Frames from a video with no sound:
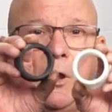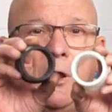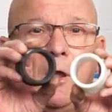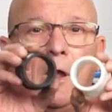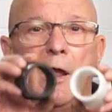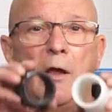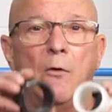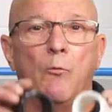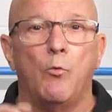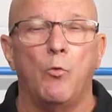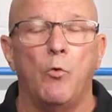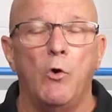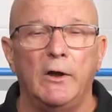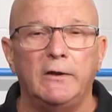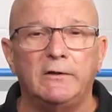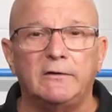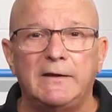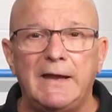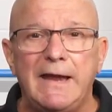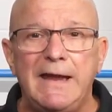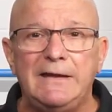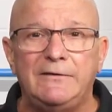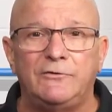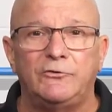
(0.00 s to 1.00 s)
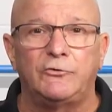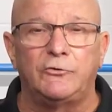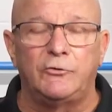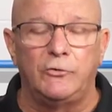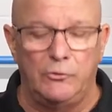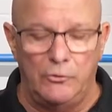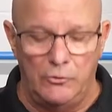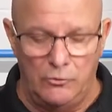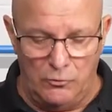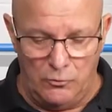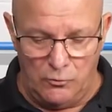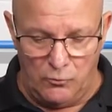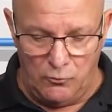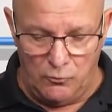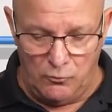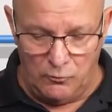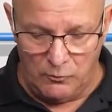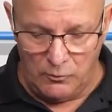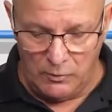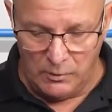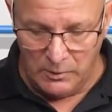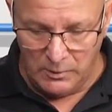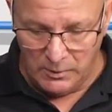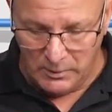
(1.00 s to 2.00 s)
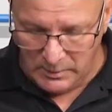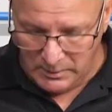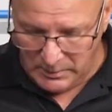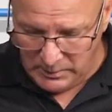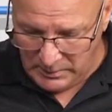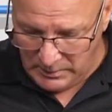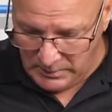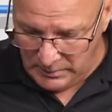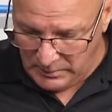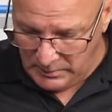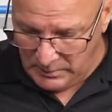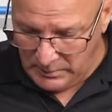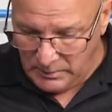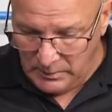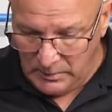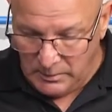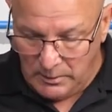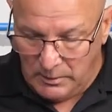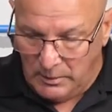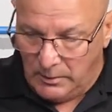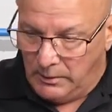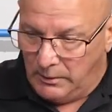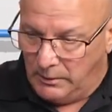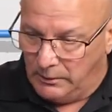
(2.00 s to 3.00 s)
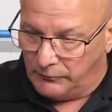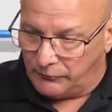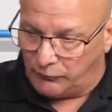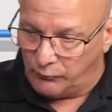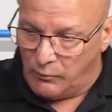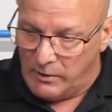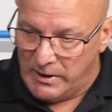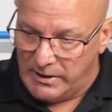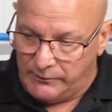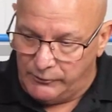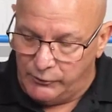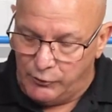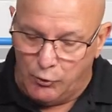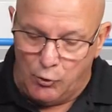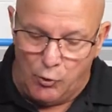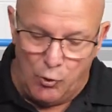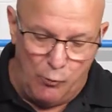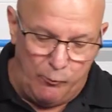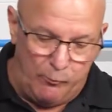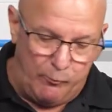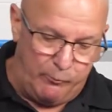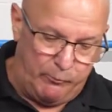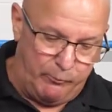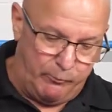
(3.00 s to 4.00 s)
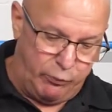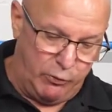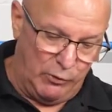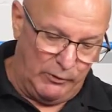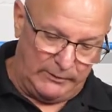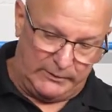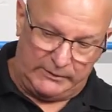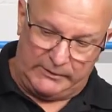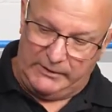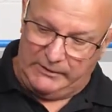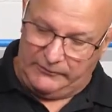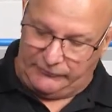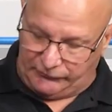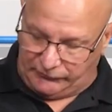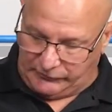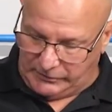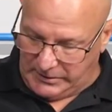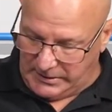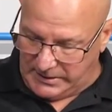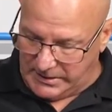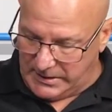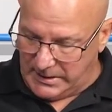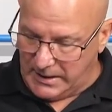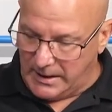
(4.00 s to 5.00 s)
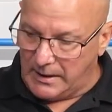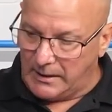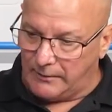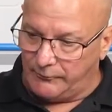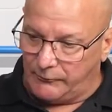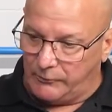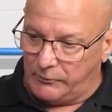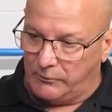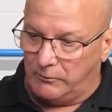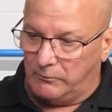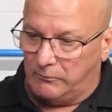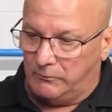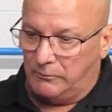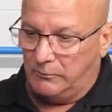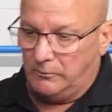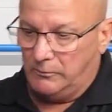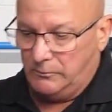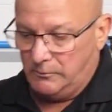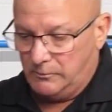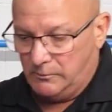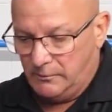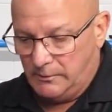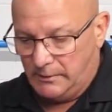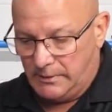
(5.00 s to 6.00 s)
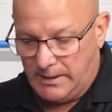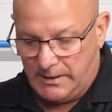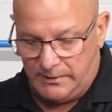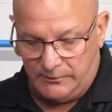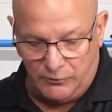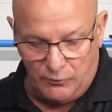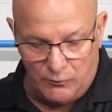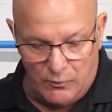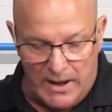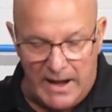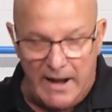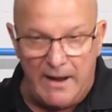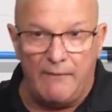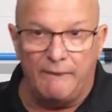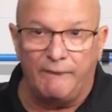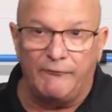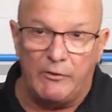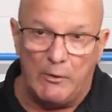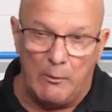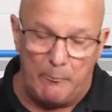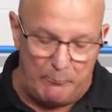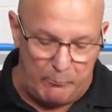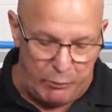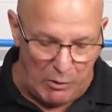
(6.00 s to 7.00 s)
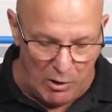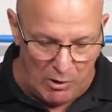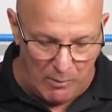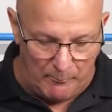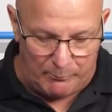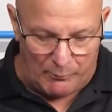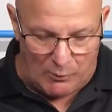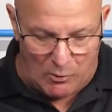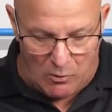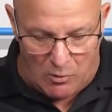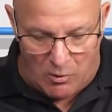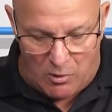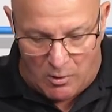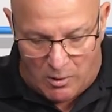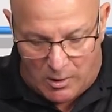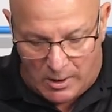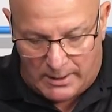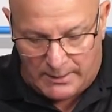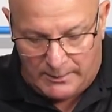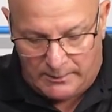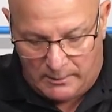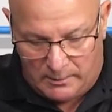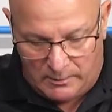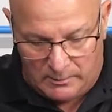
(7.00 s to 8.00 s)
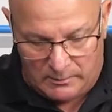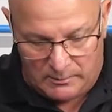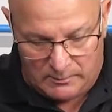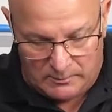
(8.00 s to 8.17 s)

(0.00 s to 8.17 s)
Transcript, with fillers: And what they do is when you put this together and you have the pump on,